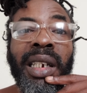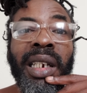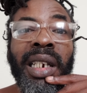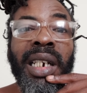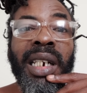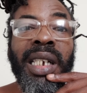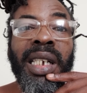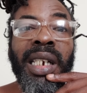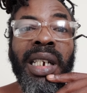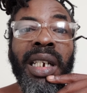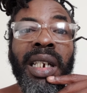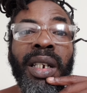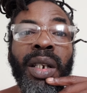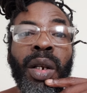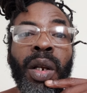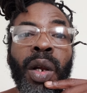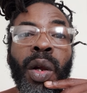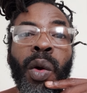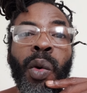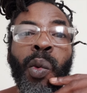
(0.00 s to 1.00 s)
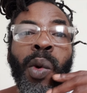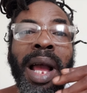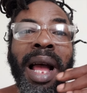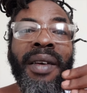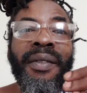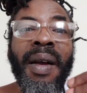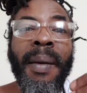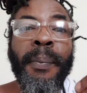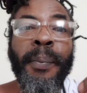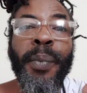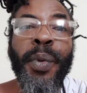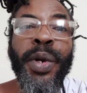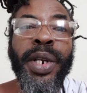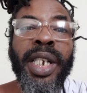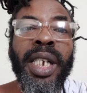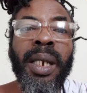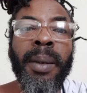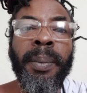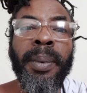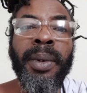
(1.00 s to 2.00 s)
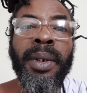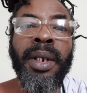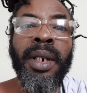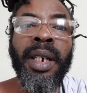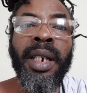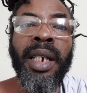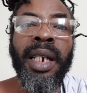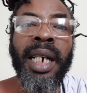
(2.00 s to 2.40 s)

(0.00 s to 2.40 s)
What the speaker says: You know see it? We have a principle.